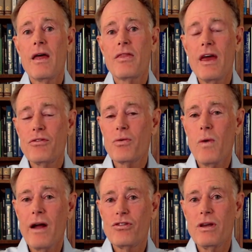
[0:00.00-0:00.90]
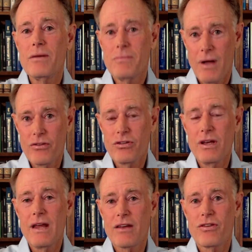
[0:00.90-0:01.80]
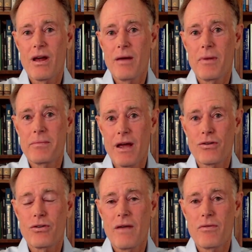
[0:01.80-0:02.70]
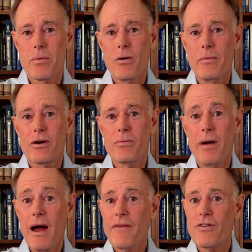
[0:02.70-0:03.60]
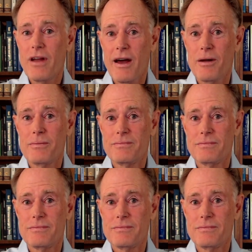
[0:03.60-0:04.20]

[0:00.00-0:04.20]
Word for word: Thanks for watching. I'll see you next time. I'm Dr. David Perlmutter. Bye for now.